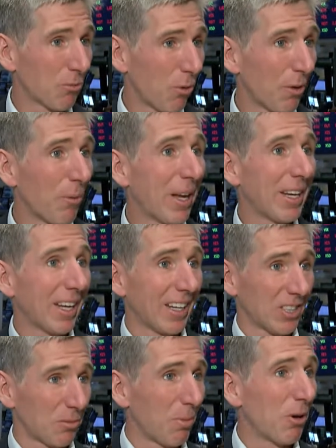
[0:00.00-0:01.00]
is one way to
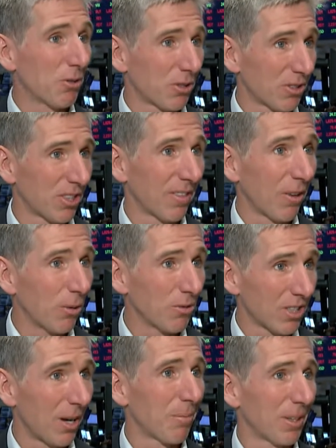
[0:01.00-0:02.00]
get exposure to
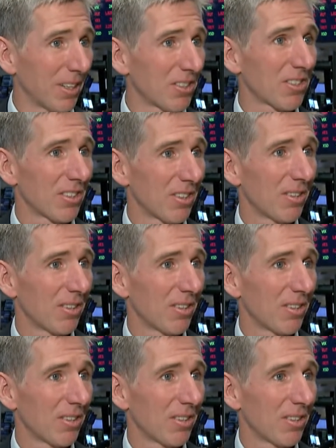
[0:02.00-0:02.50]
those companies.